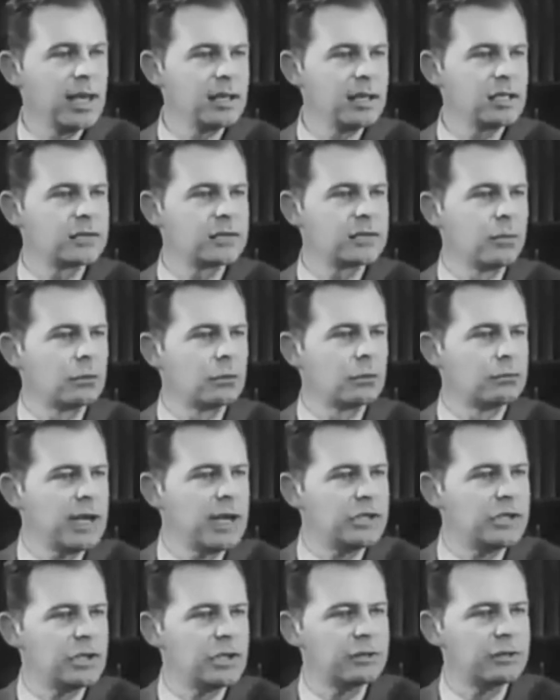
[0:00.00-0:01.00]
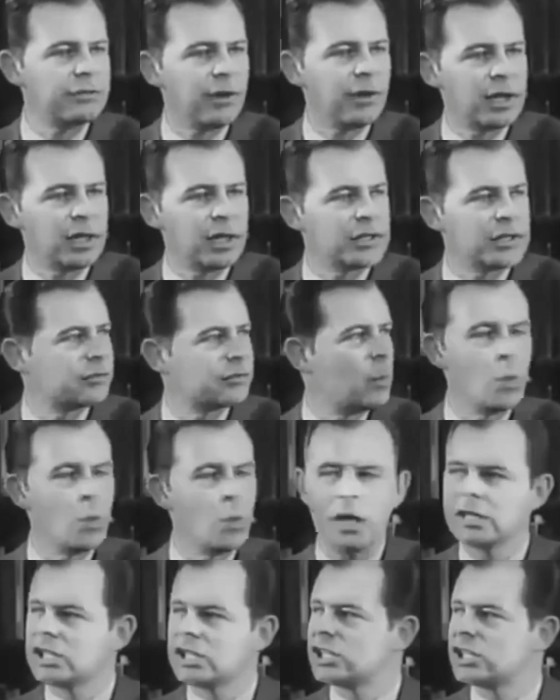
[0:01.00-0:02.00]
The plan is for raging
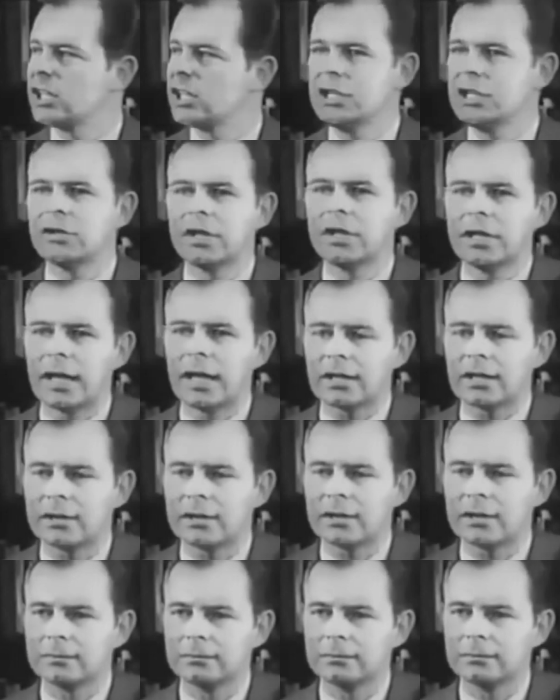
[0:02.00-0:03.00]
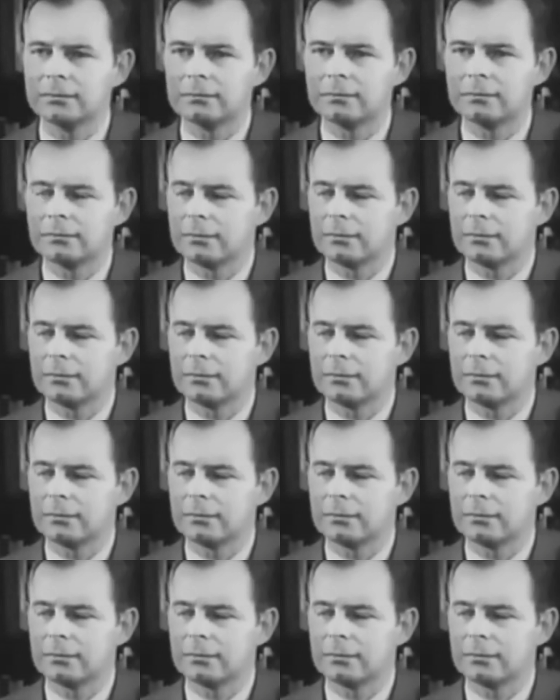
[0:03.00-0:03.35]
fires from one city to the next.